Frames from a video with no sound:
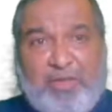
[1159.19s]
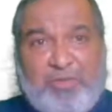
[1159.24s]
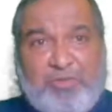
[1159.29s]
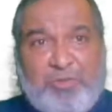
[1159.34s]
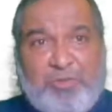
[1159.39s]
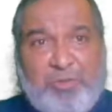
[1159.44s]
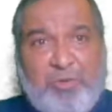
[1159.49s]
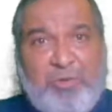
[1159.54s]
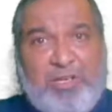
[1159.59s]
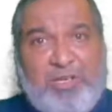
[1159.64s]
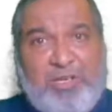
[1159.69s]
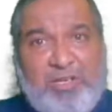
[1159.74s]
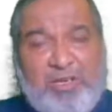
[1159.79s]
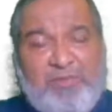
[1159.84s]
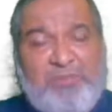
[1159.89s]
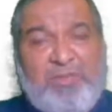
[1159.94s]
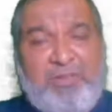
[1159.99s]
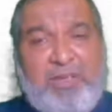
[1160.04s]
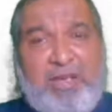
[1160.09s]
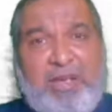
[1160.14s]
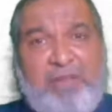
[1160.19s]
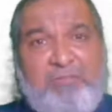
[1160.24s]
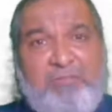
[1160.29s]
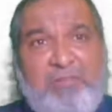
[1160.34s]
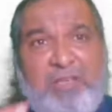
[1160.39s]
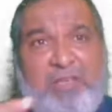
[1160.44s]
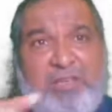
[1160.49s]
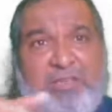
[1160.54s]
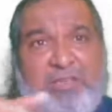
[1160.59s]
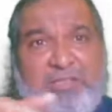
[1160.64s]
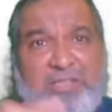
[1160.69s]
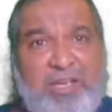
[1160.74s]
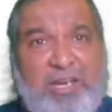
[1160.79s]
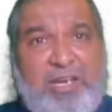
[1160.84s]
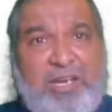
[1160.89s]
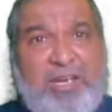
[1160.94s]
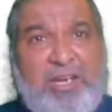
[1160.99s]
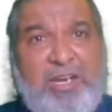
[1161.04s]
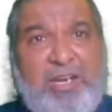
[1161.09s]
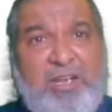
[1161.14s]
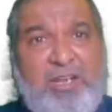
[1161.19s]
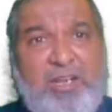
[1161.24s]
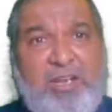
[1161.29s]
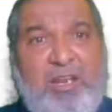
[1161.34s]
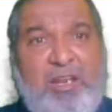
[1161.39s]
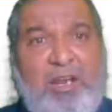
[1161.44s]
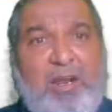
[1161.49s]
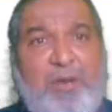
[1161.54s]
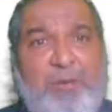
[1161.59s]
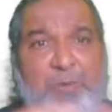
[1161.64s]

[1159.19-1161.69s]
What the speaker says: So here we have cylindrical,